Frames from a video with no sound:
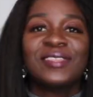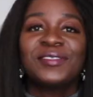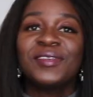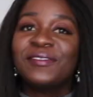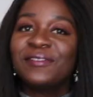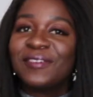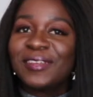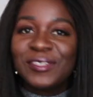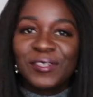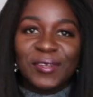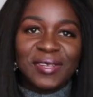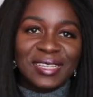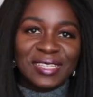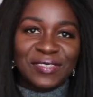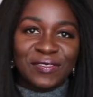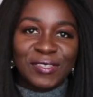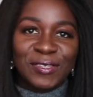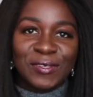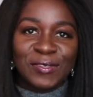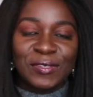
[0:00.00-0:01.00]
So if you're enjoying this
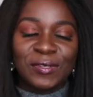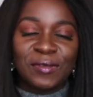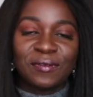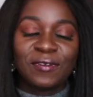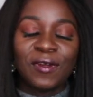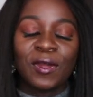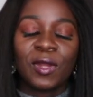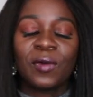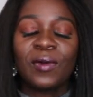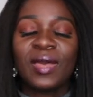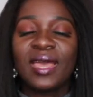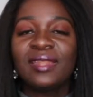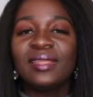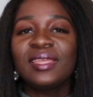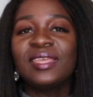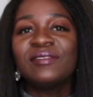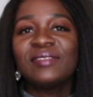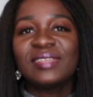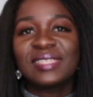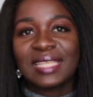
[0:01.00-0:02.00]
video so far, go ahead and
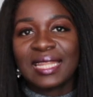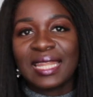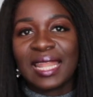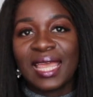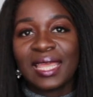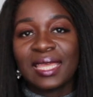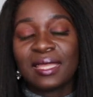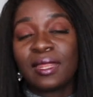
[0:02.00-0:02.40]
give us a like.